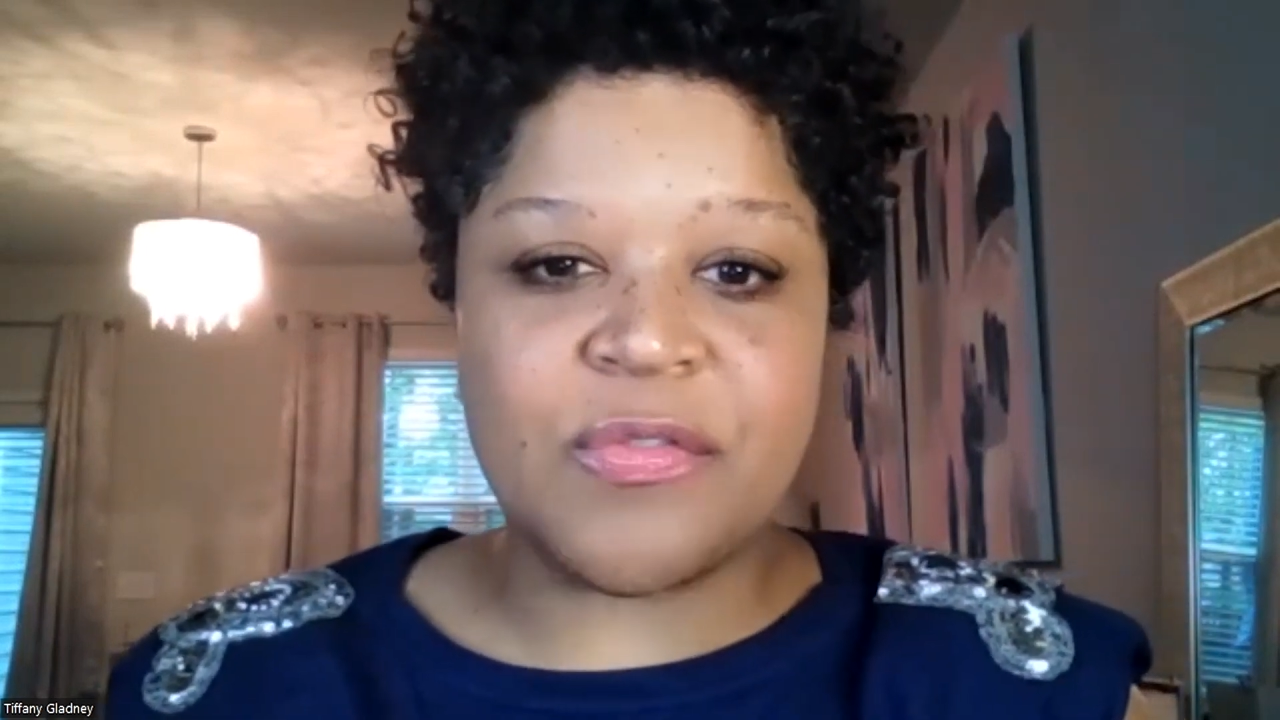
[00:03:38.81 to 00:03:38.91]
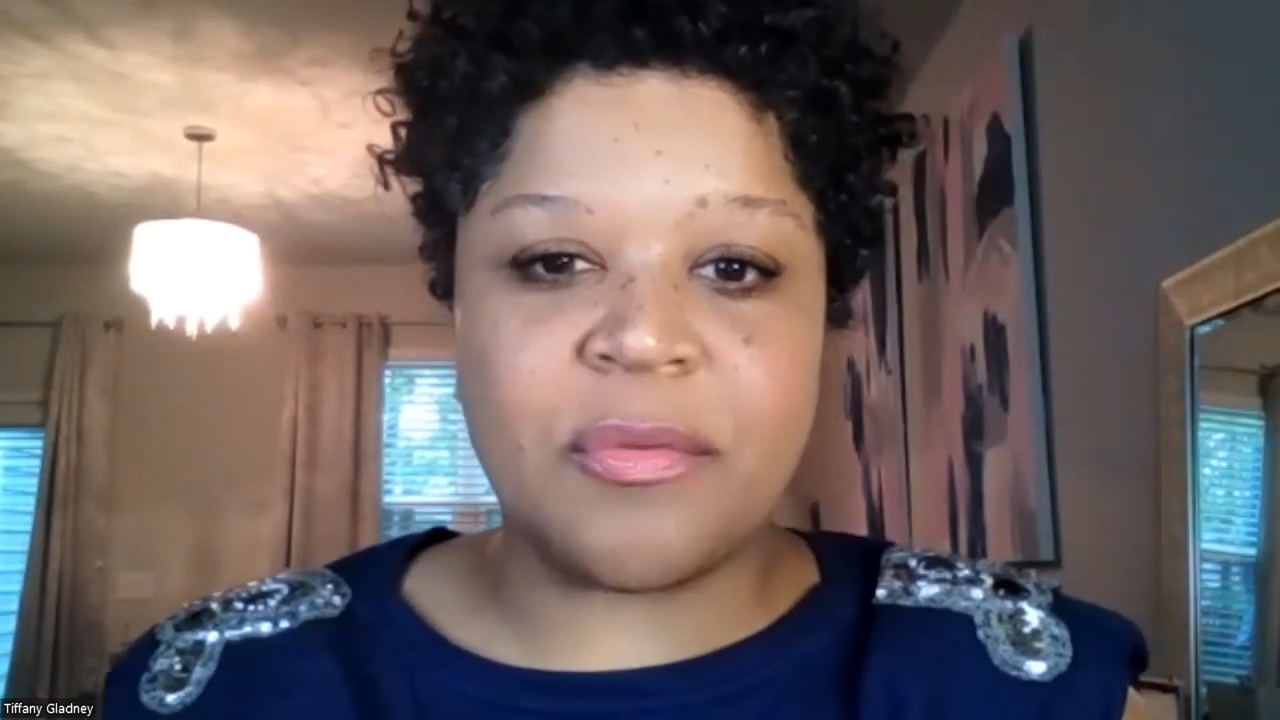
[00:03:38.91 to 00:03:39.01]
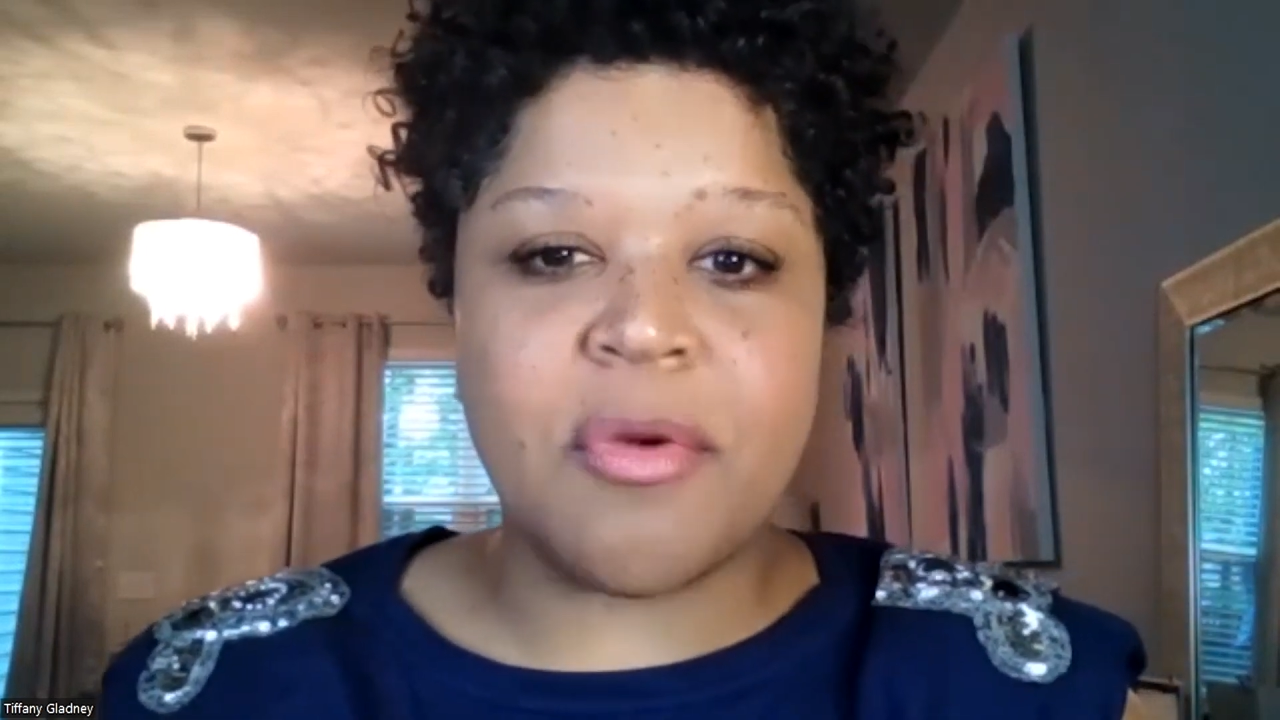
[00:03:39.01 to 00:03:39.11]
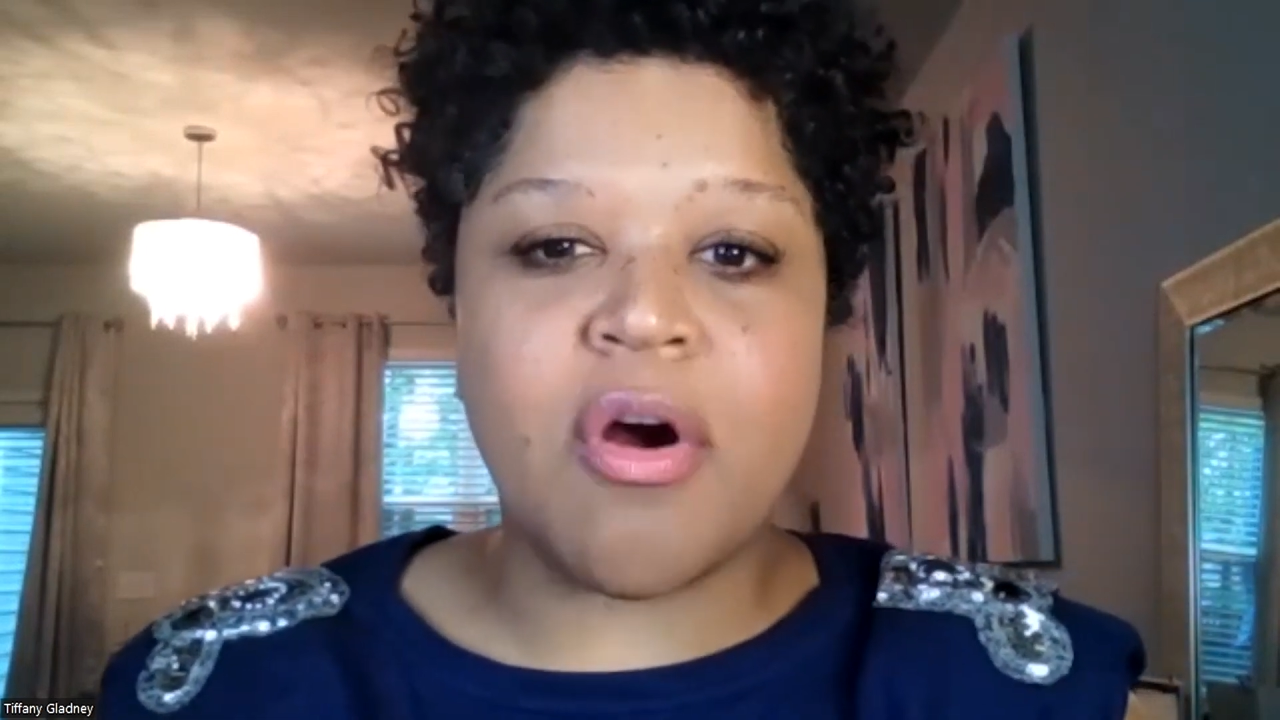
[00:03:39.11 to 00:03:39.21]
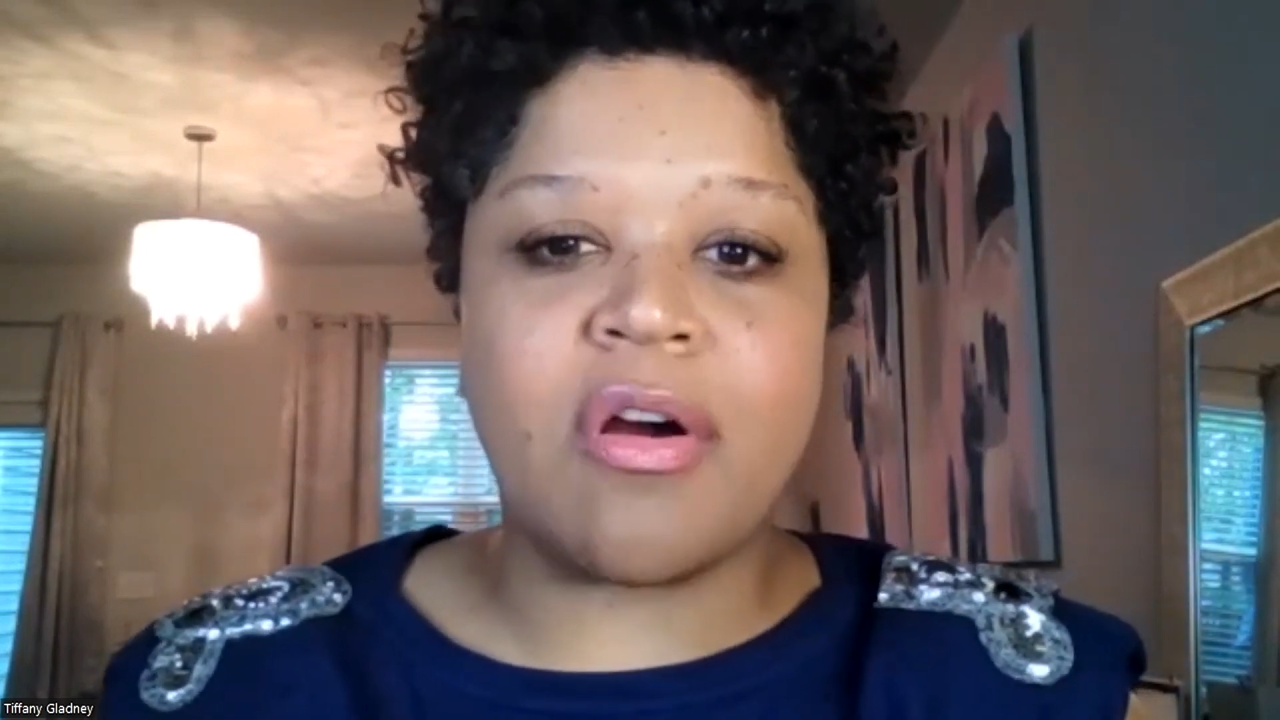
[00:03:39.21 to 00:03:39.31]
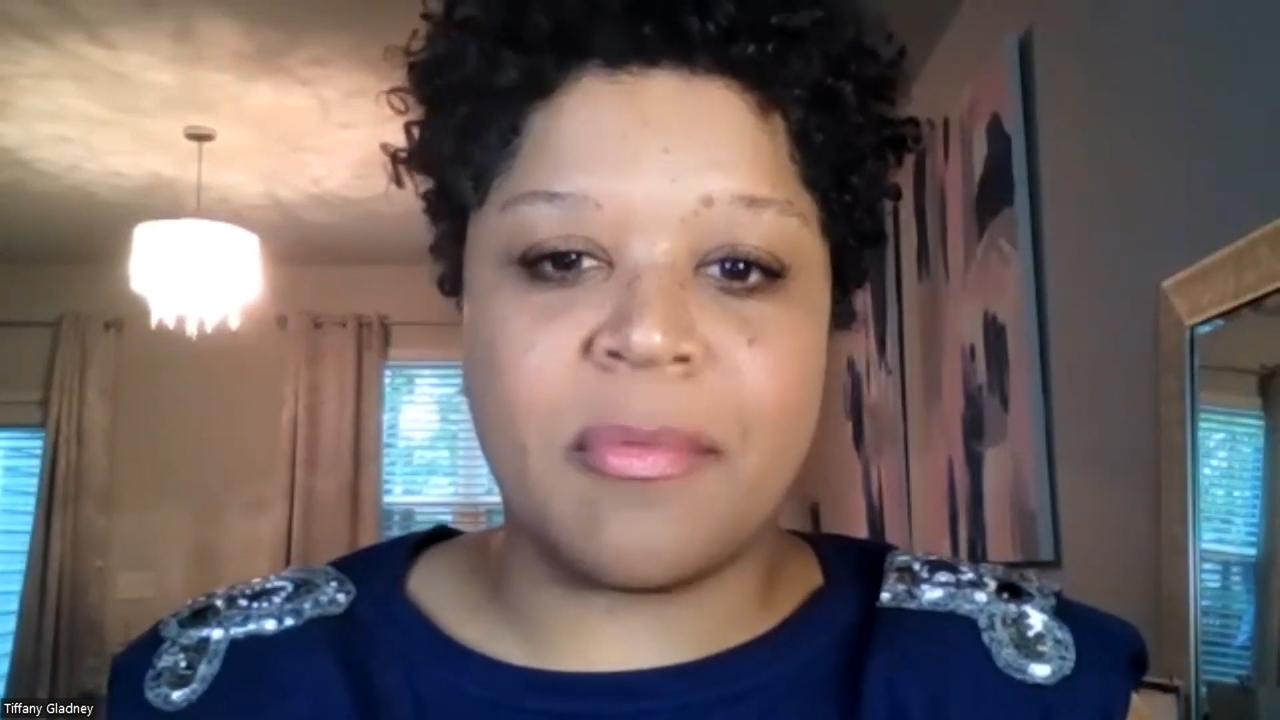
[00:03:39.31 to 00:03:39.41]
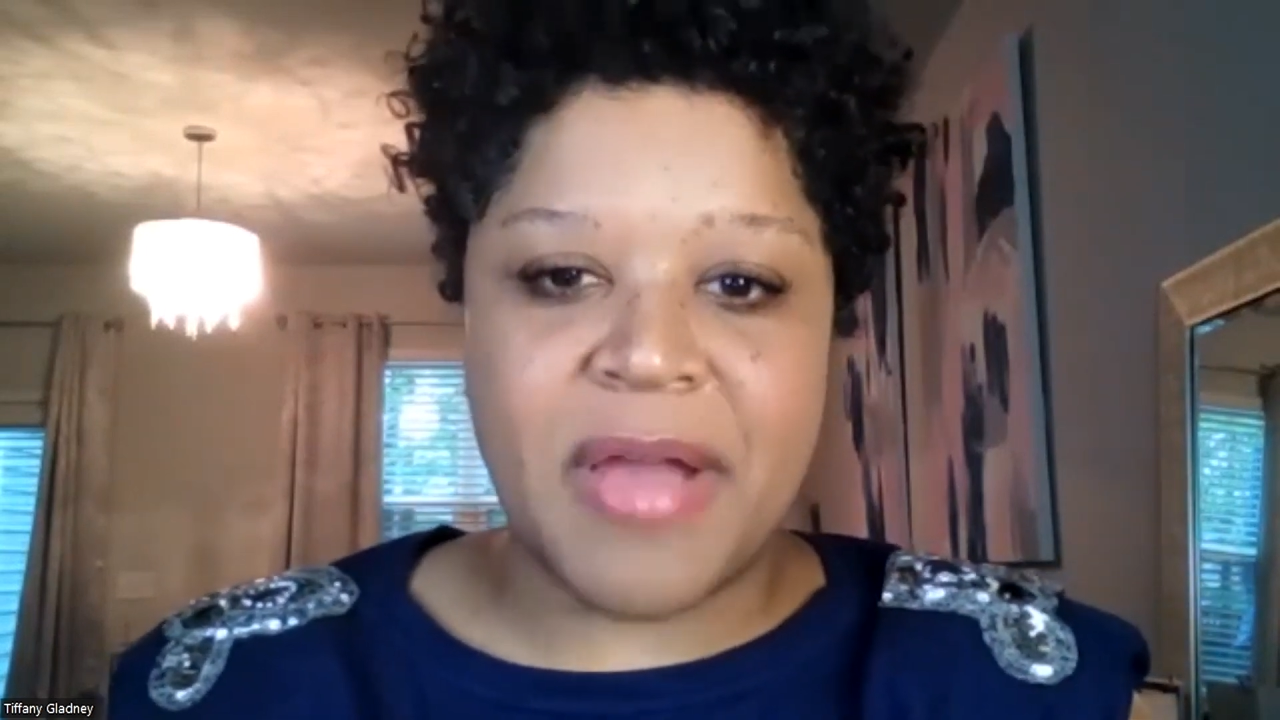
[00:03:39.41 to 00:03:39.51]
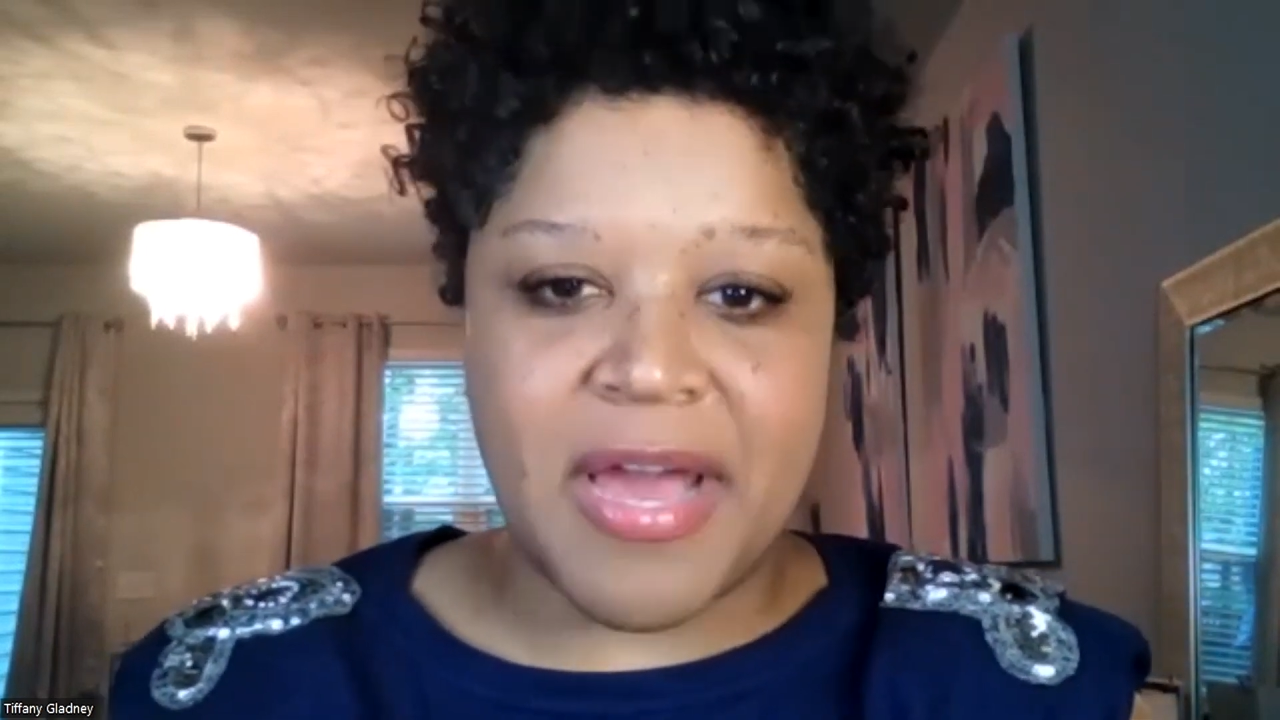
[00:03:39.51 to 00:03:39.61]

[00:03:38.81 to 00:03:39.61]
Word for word: from Harm